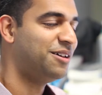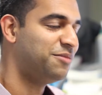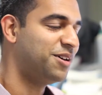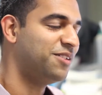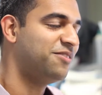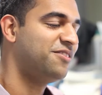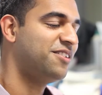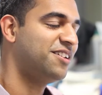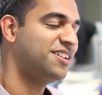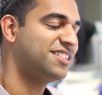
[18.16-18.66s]
On my
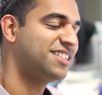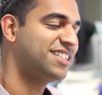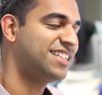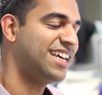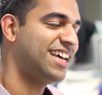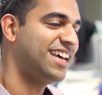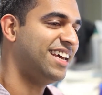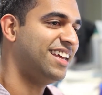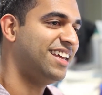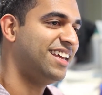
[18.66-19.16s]
first
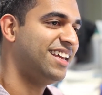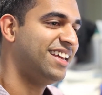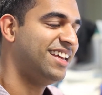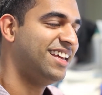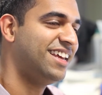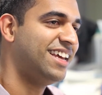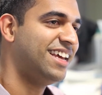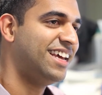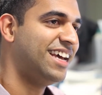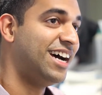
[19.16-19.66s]
day,
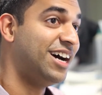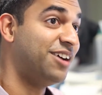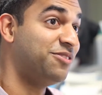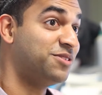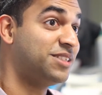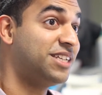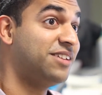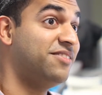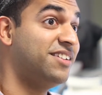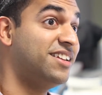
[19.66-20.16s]
I
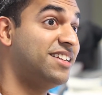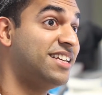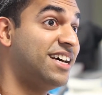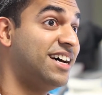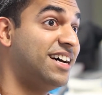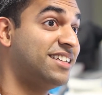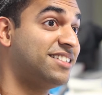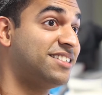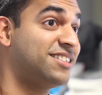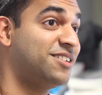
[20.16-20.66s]
was given the
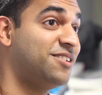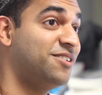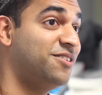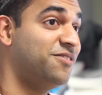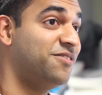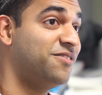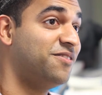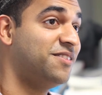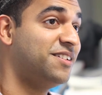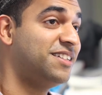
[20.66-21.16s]
task of
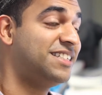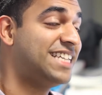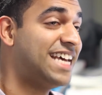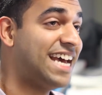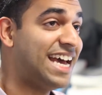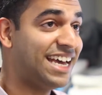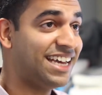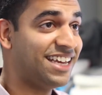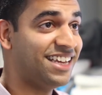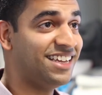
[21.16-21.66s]

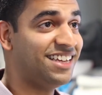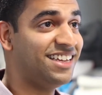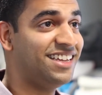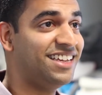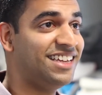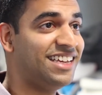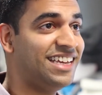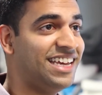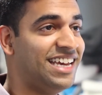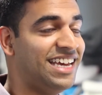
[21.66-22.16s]

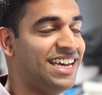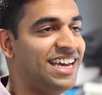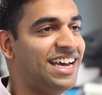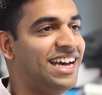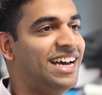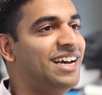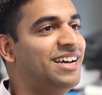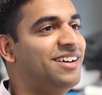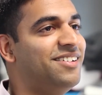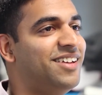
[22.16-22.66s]
tagging
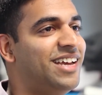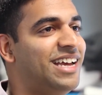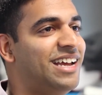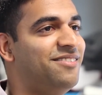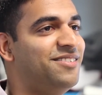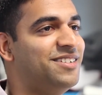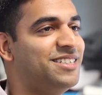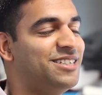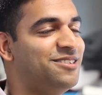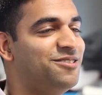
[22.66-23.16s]

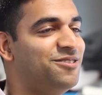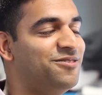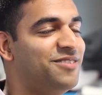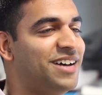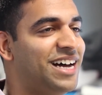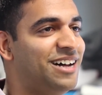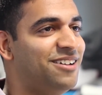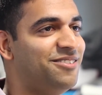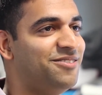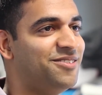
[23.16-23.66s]
every single
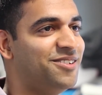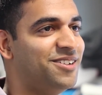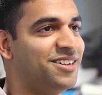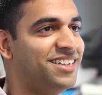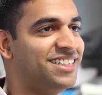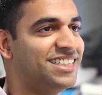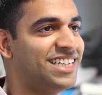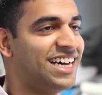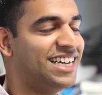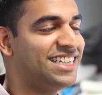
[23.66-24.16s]
valve on
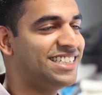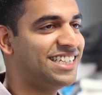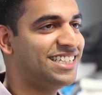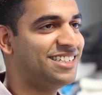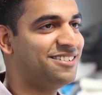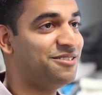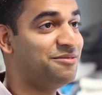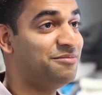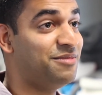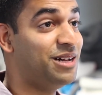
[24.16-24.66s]
a data
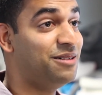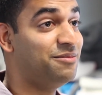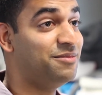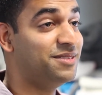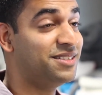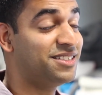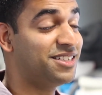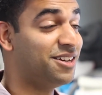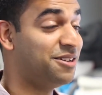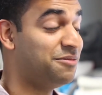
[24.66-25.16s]
centre in
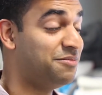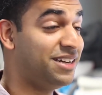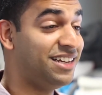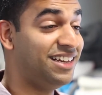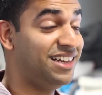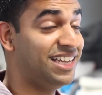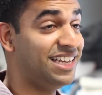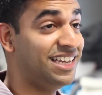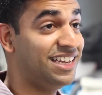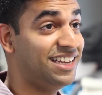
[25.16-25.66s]
Melbourne, so
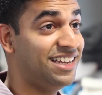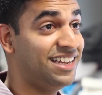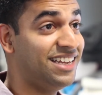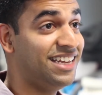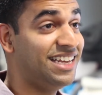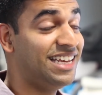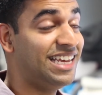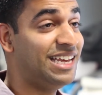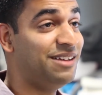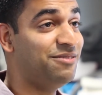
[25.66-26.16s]
admittedly
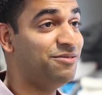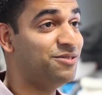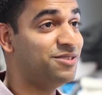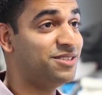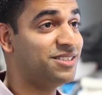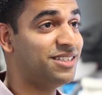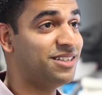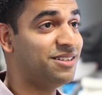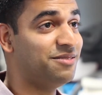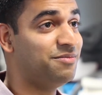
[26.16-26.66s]
it
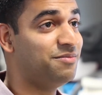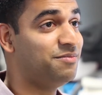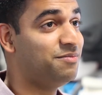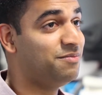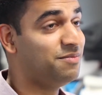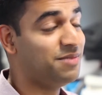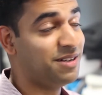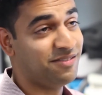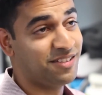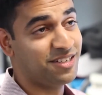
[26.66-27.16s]
was a
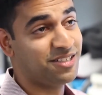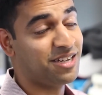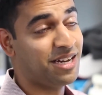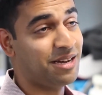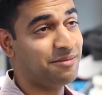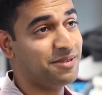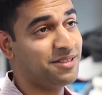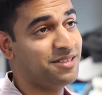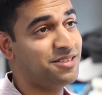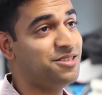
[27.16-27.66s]
bit of a
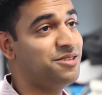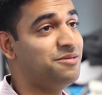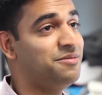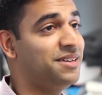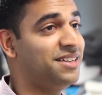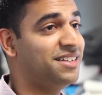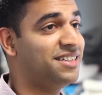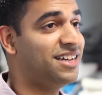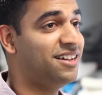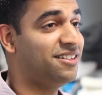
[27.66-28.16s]
time
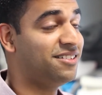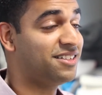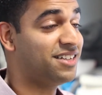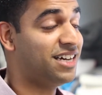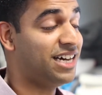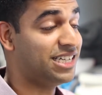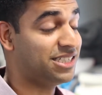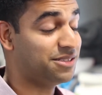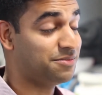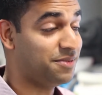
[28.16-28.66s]
consuming and dull
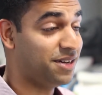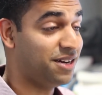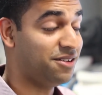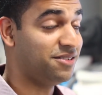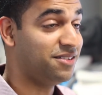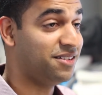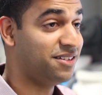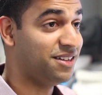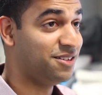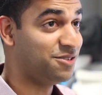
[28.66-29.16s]
task, but I
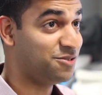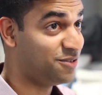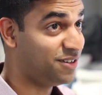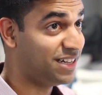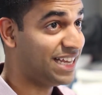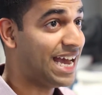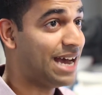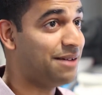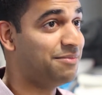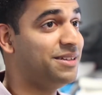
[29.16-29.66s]
was
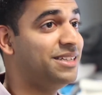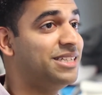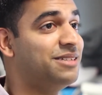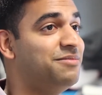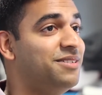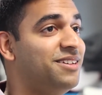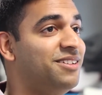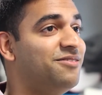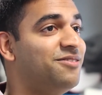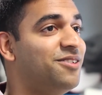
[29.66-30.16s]
really happy to
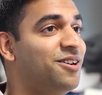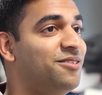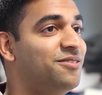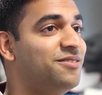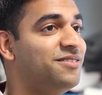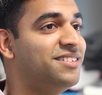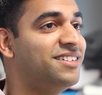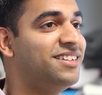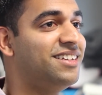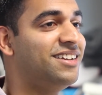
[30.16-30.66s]
be
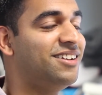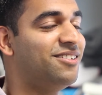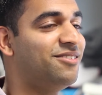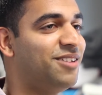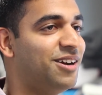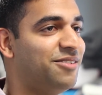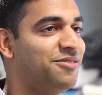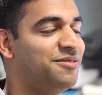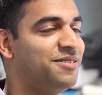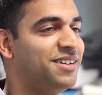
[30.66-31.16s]
involved
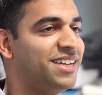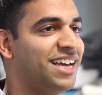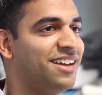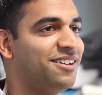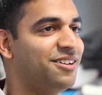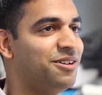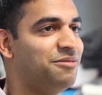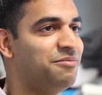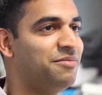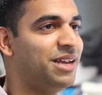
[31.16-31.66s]
right from the
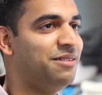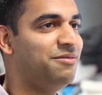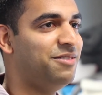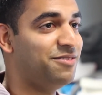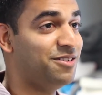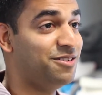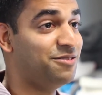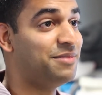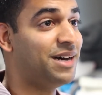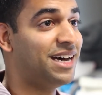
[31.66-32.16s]
get-go and made me
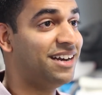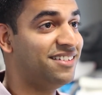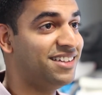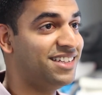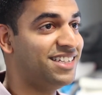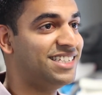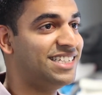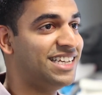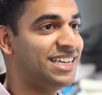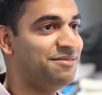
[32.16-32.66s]
feel part of
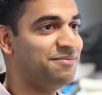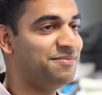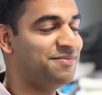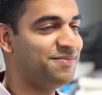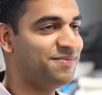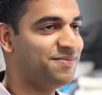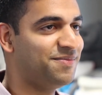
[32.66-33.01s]
the team.